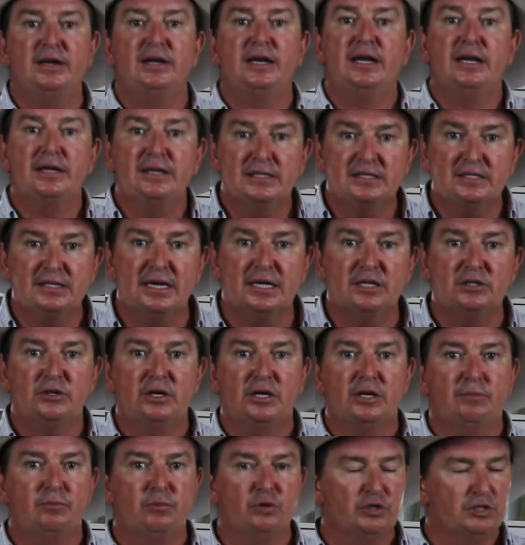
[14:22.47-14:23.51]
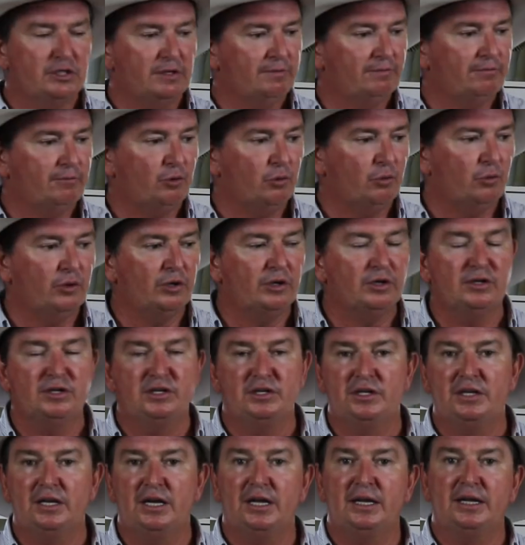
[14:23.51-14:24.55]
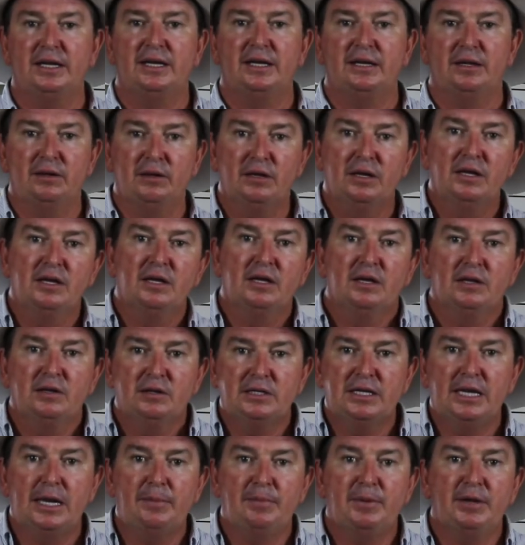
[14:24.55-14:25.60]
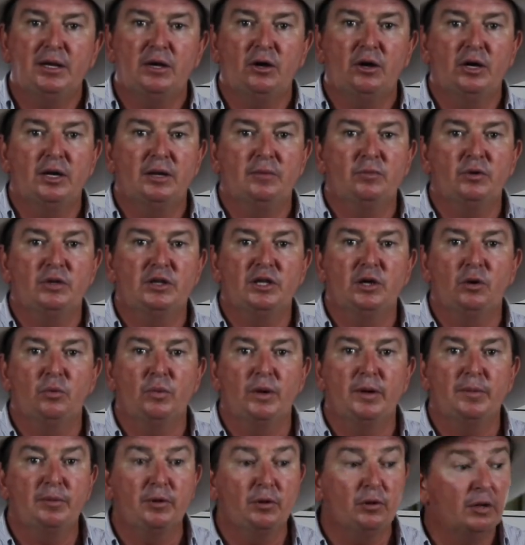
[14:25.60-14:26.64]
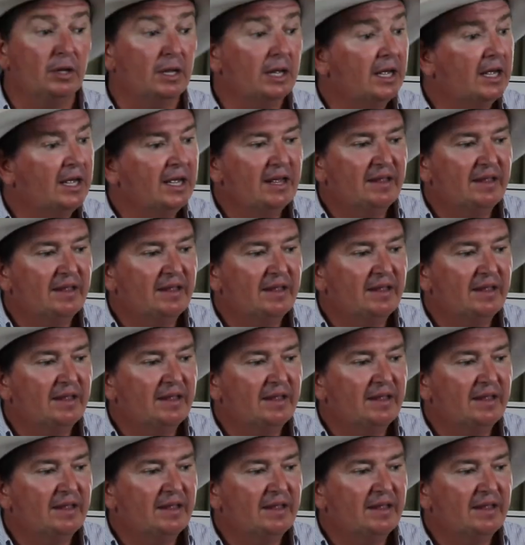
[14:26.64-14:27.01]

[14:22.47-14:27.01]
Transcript: now you start trying to push him forward and yelling and tapping on him with your whip and all,